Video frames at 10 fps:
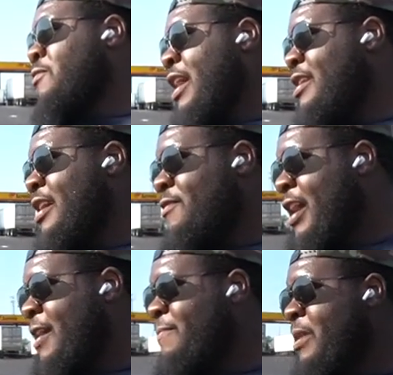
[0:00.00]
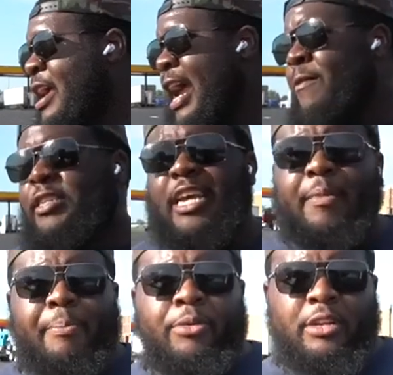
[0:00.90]
right now, right? Every
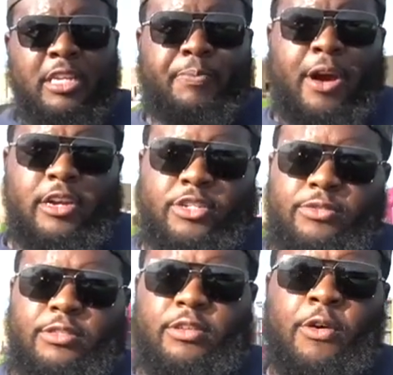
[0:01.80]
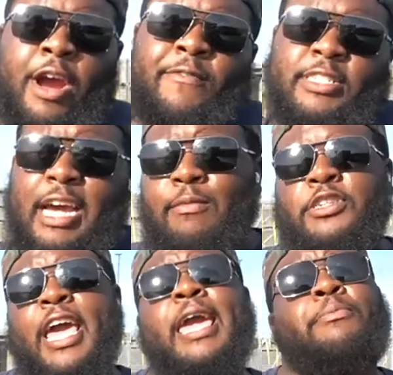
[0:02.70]
time I book these partials, or every time
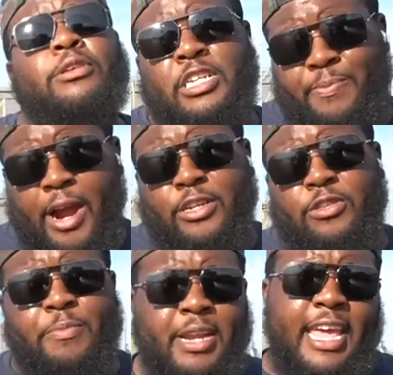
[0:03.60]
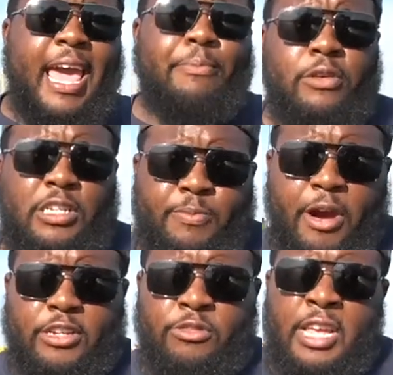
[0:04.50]
Jay books these partials, or my dad books these
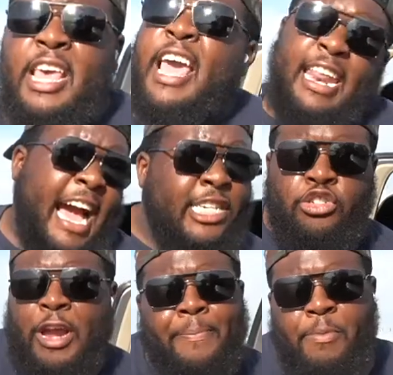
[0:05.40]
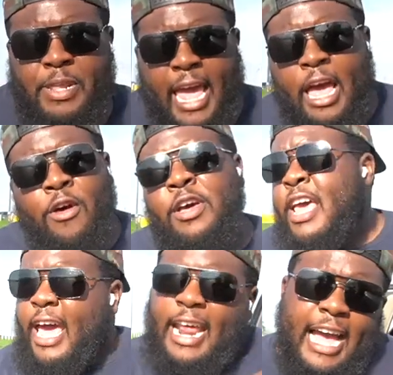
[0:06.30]
partials, and I strap them down,
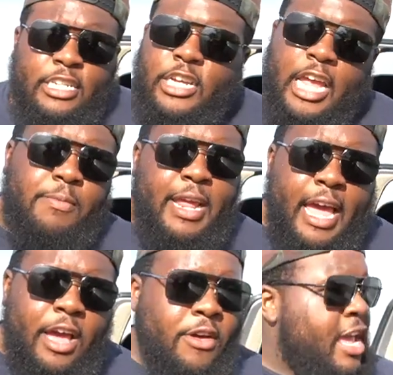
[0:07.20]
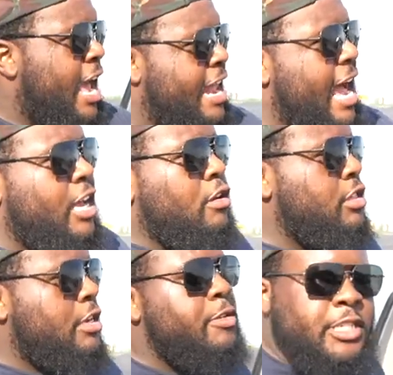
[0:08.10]
and I chain them down, and I go
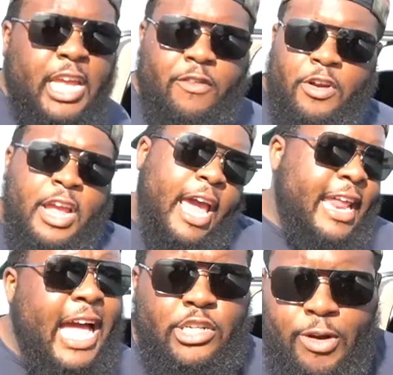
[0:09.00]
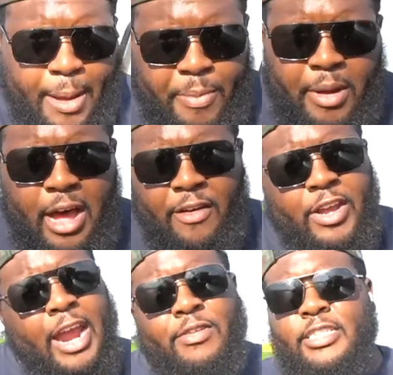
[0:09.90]
to the receiver, and I drop them off.
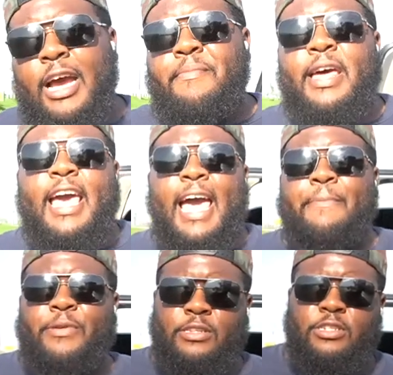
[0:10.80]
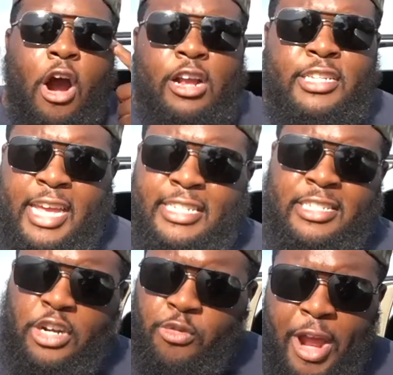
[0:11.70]
Every time that happens, RTS
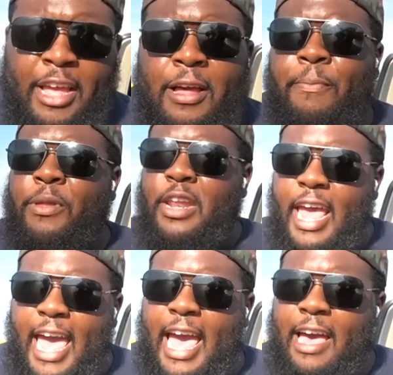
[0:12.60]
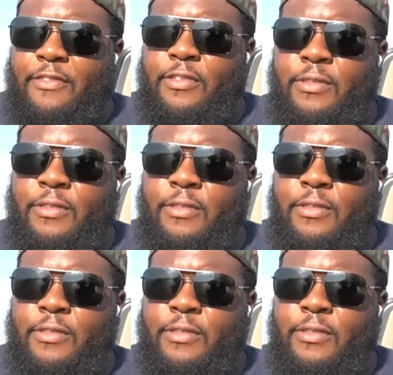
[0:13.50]
is a great company to have